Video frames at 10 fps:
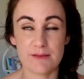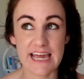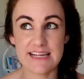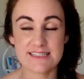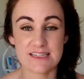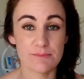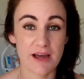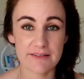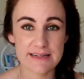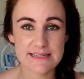gates and
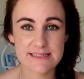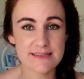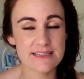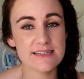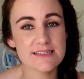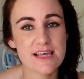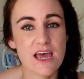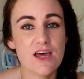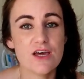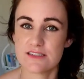barriers and things.
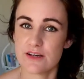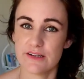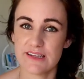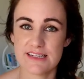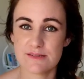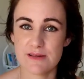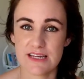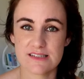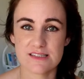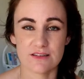It totally
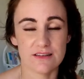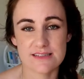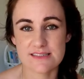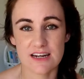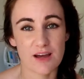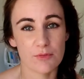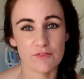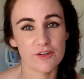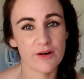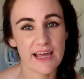depends on the setup
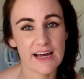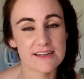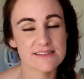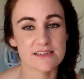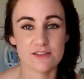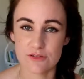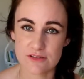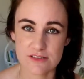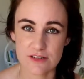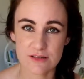of your house and your
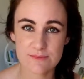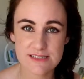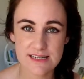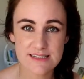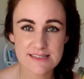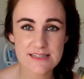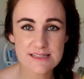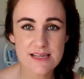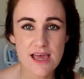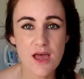
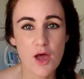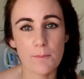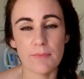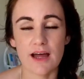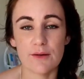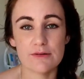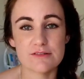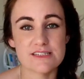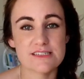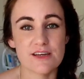circumstances. But I will
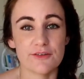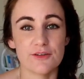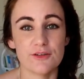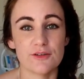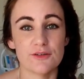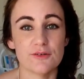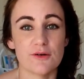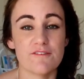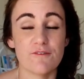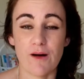just tell you,
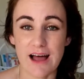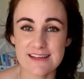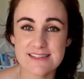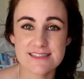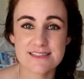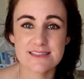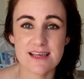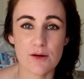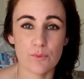for us,